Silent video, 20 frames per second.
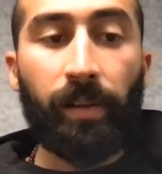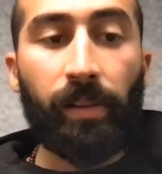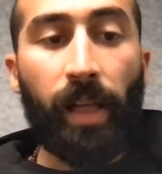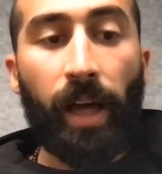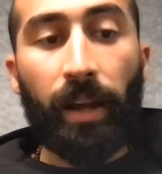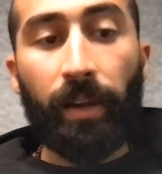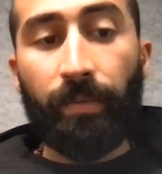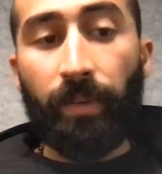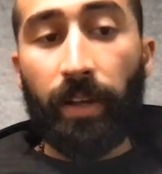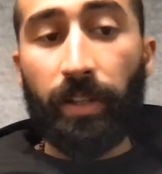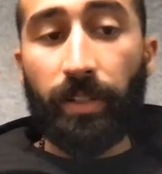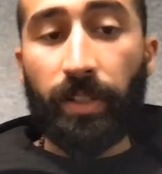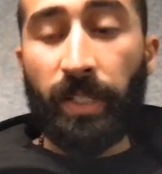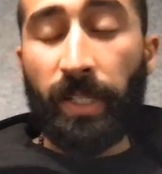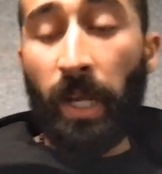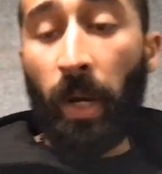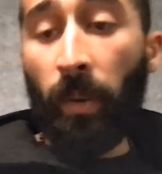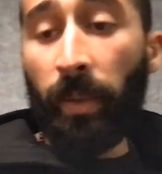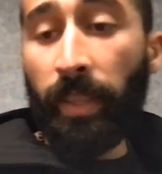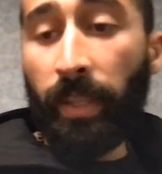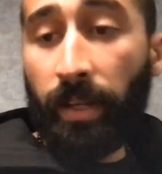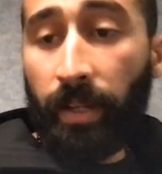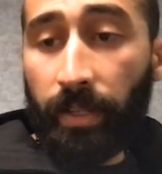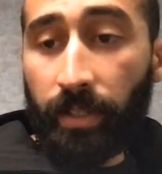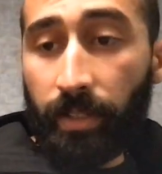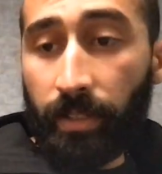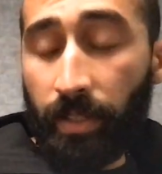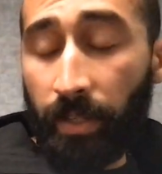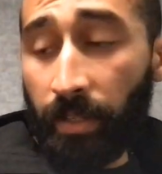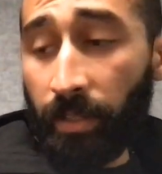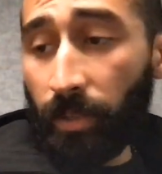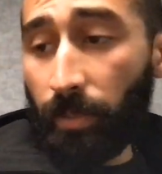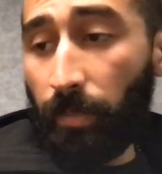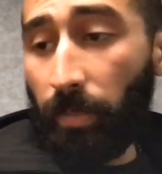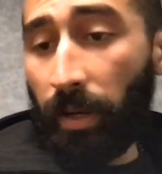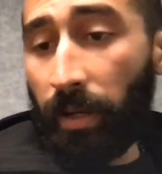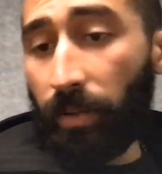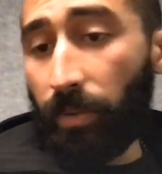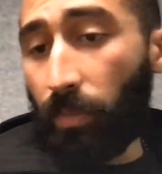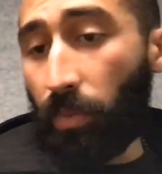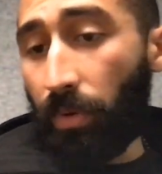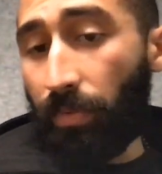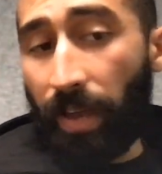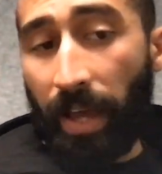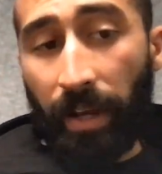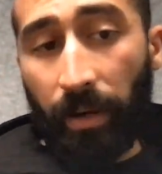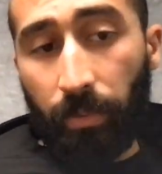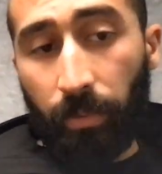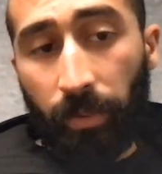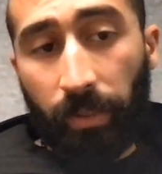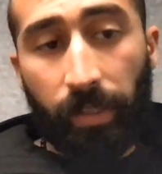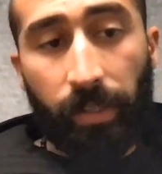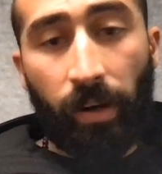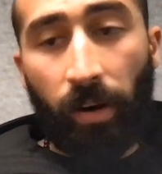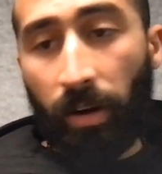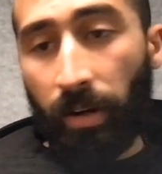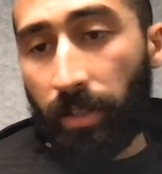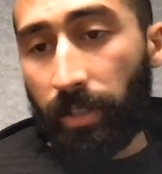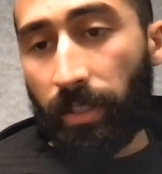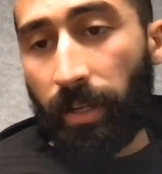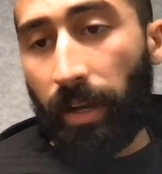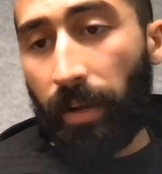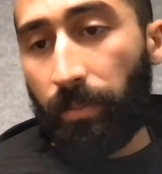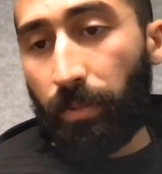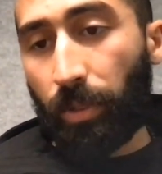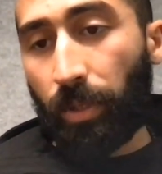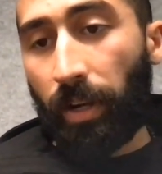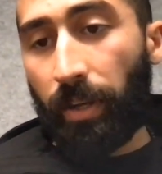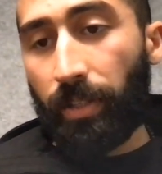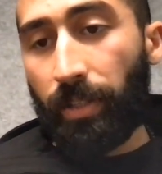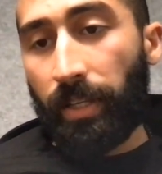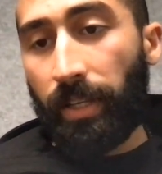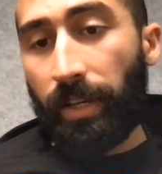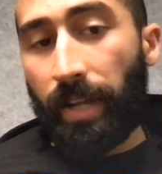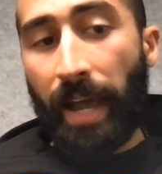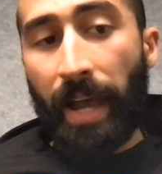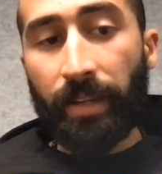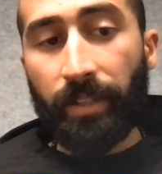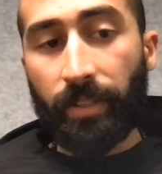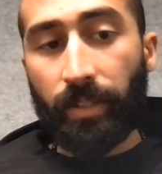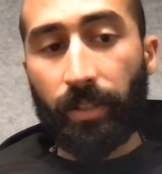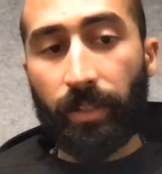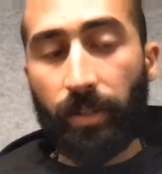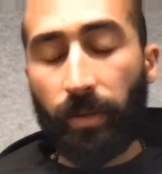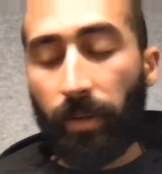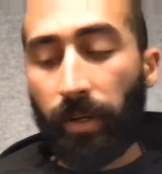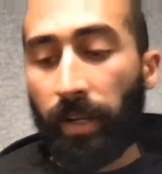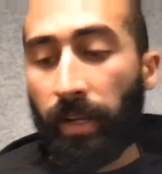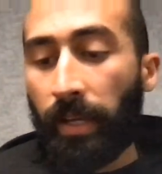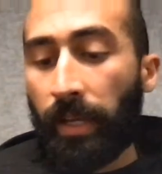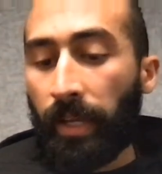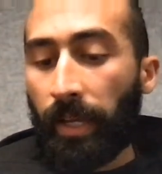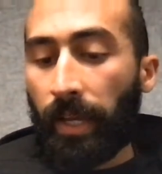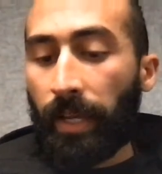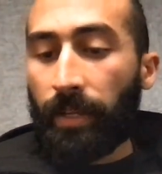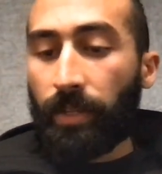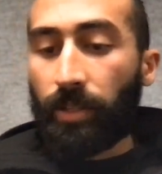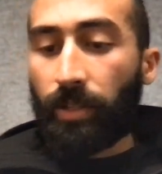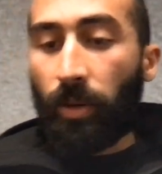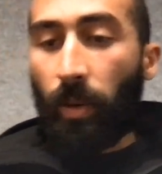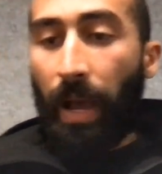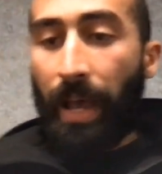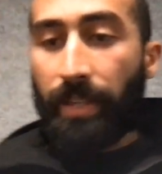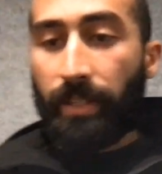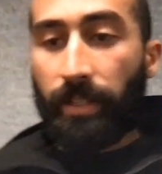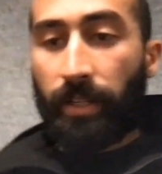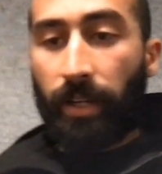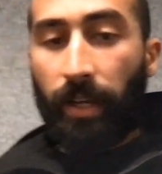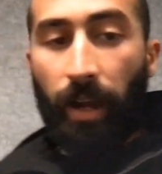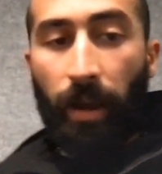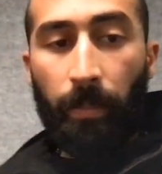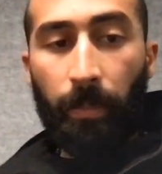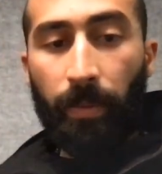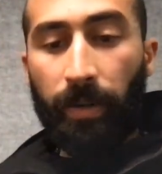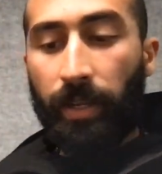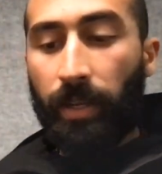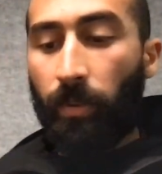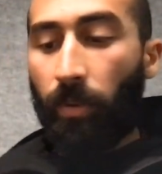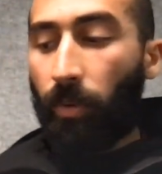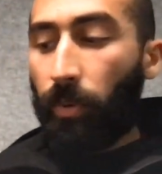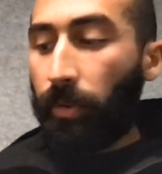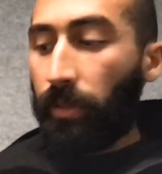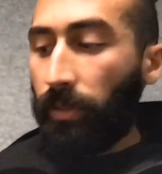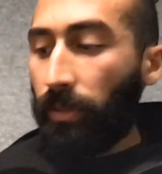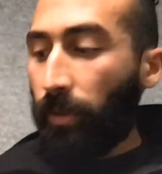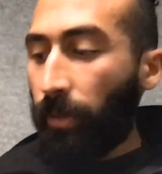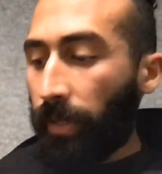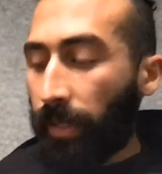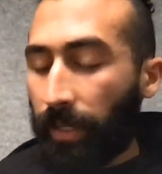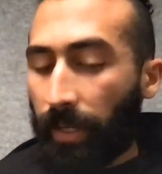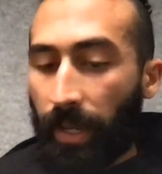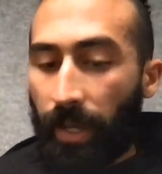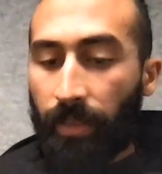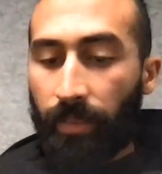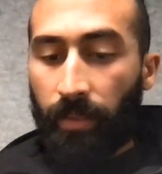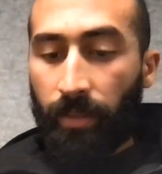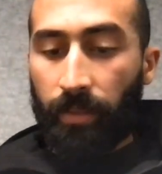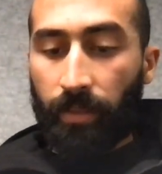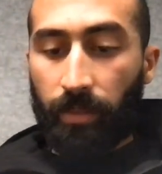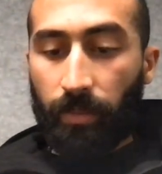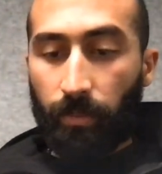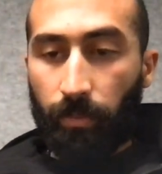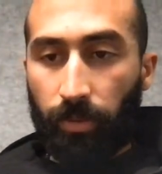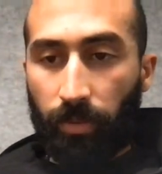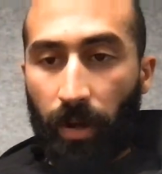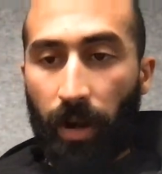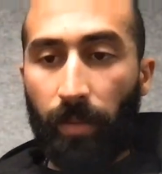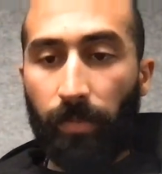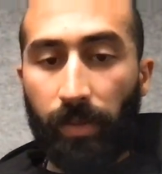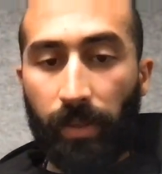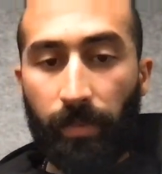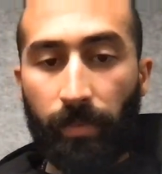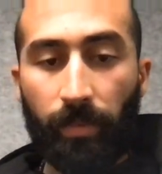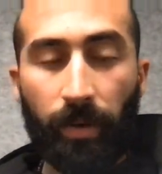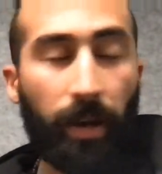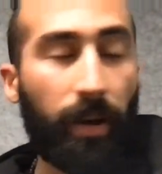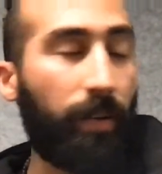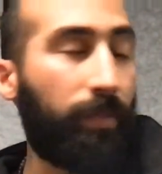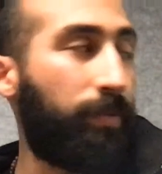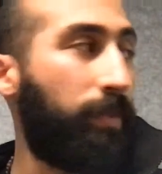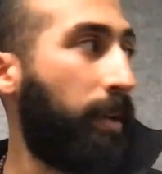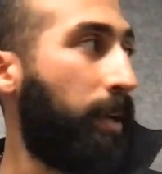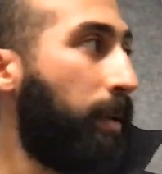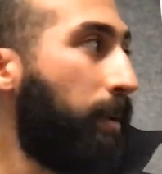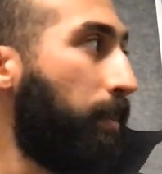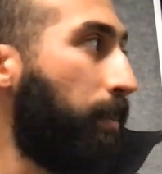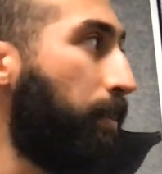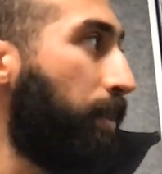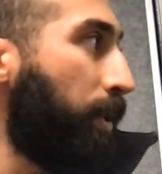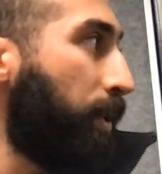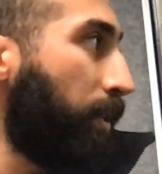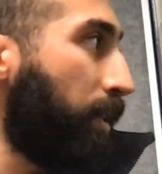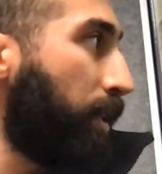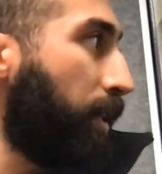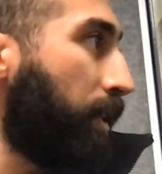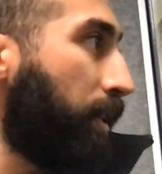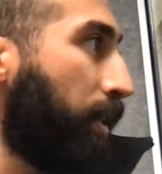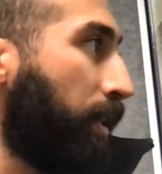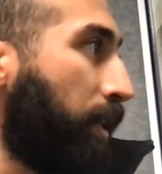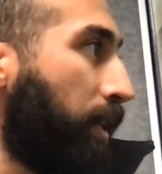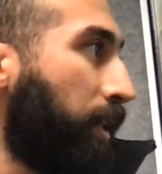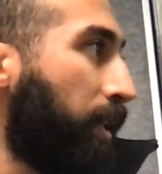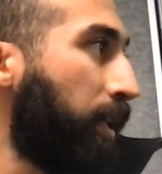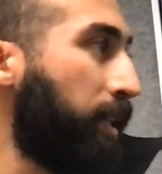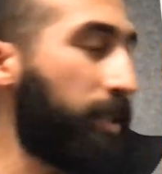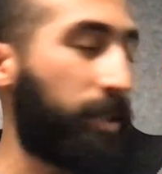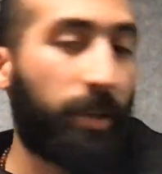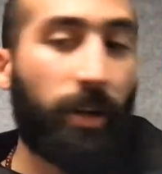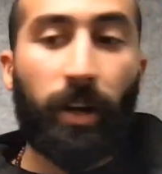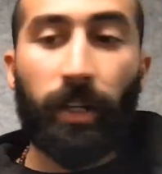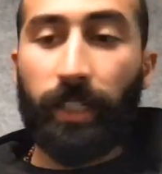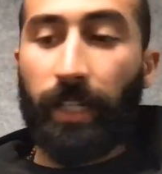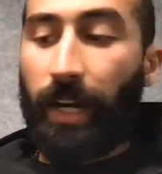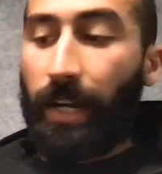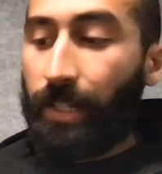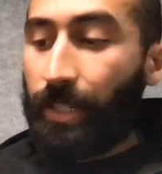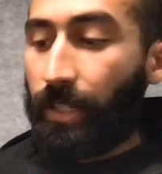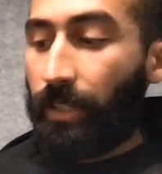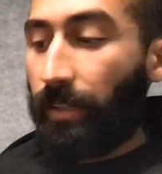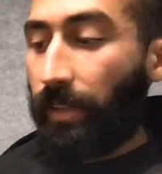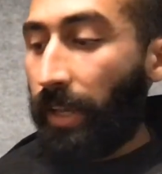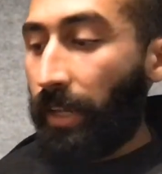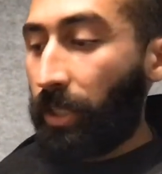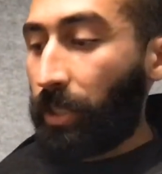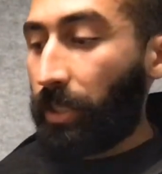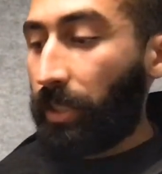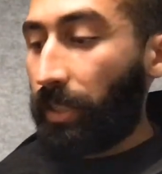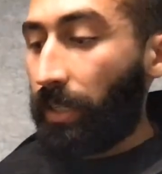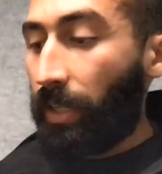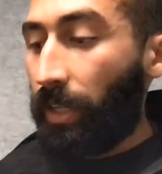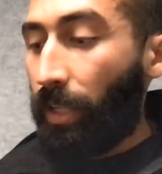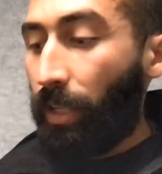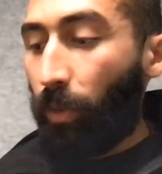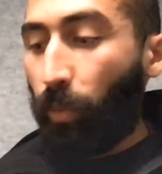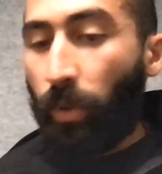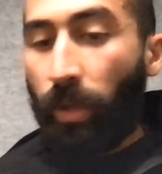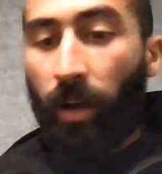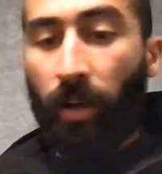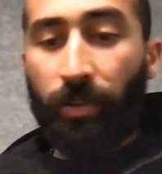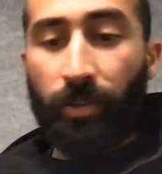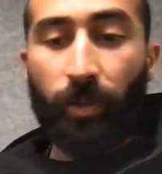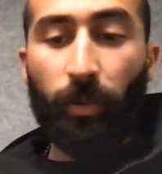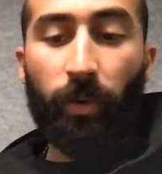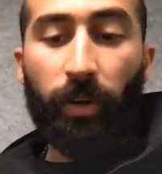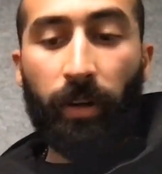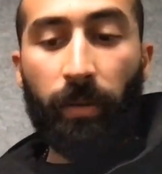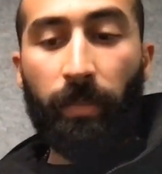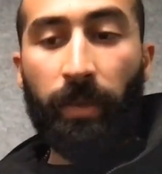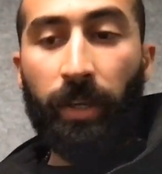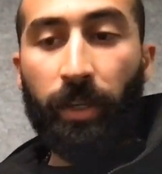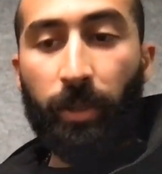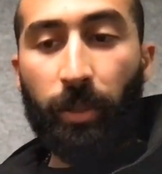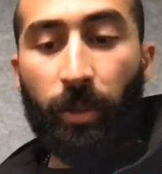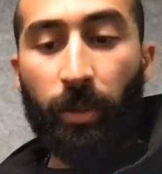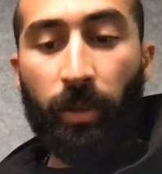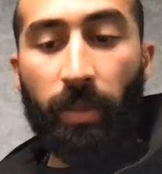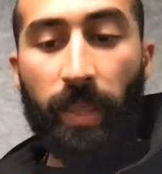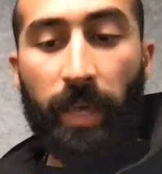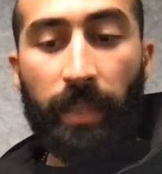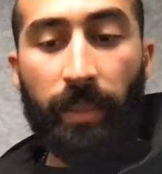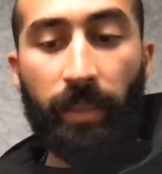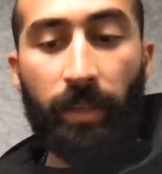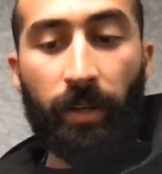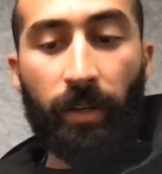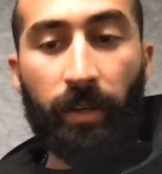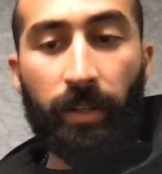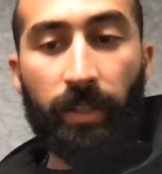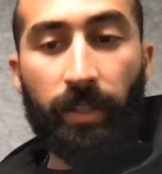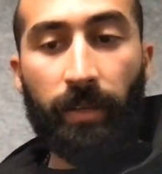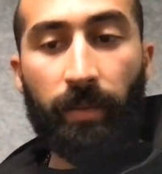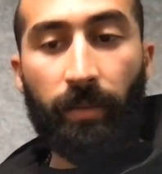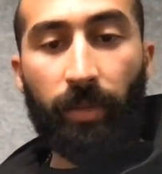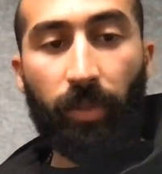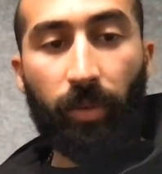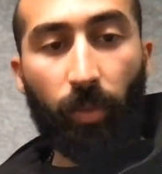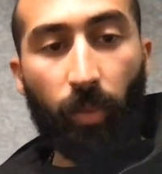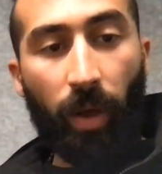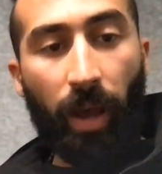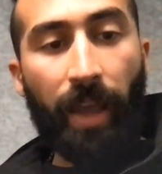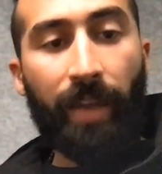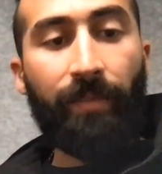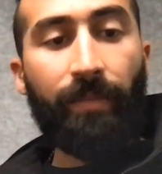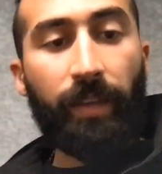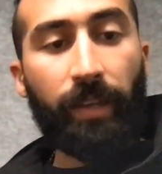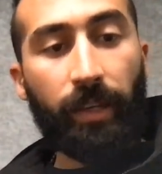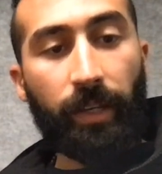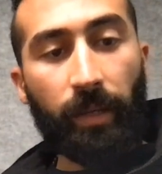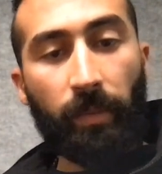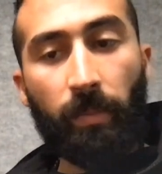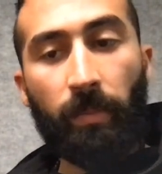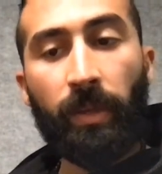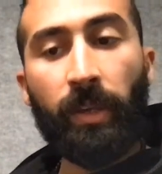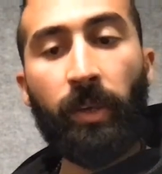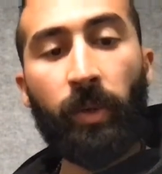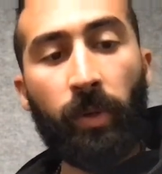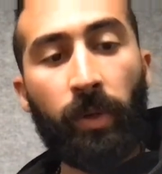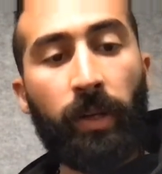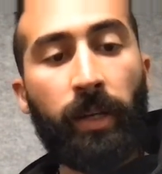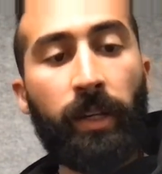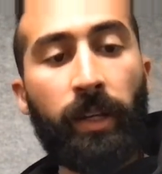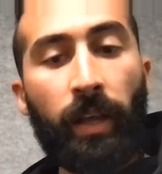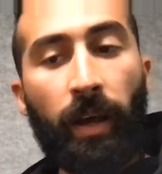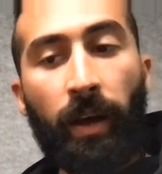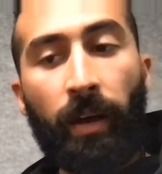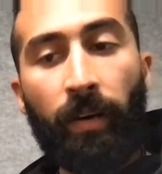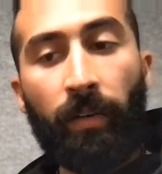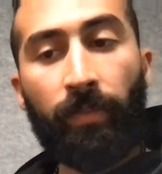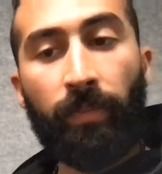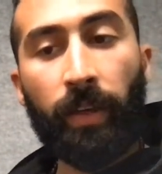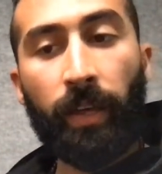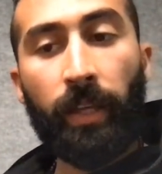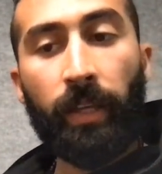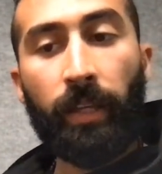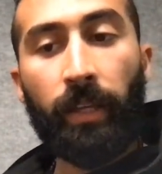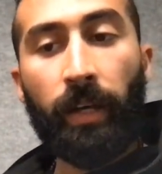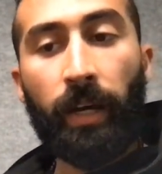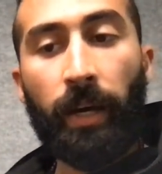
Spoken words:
And a lot of us know that it exists, but we've had a really hard time trying to get access to it. And so as a company, when we're looking at this problem of building a SAR constellation, we also want to make sure that there's a thriving community of